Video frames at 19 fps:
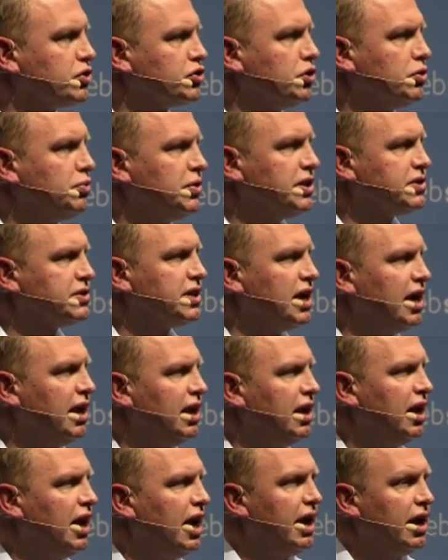Should we
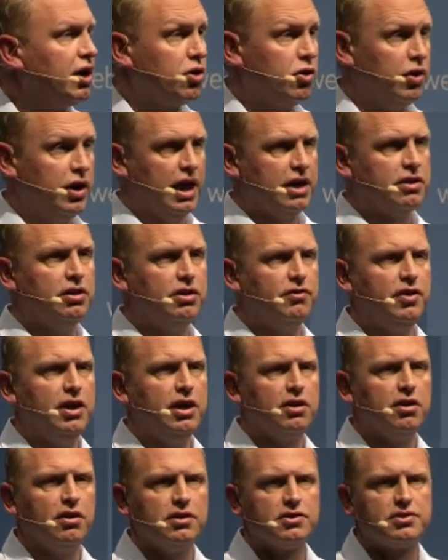sell a connected
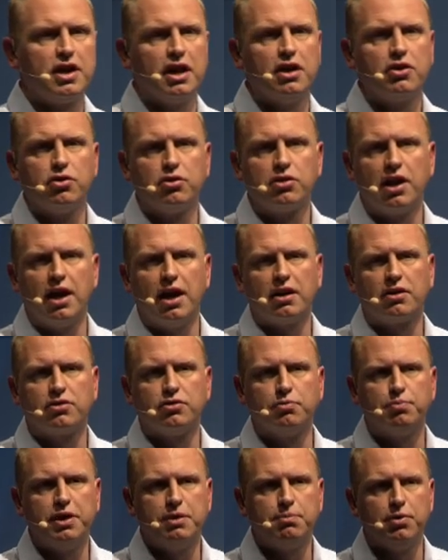vehicle and say good luck
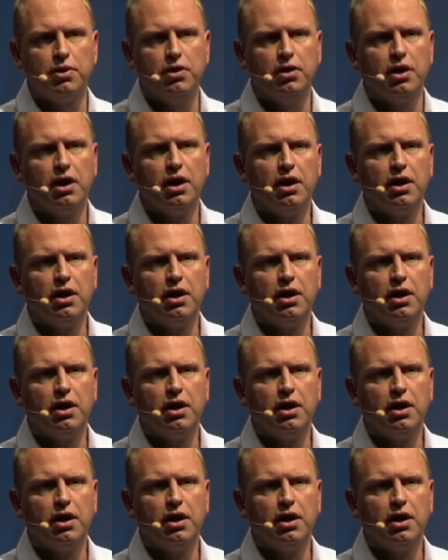to people?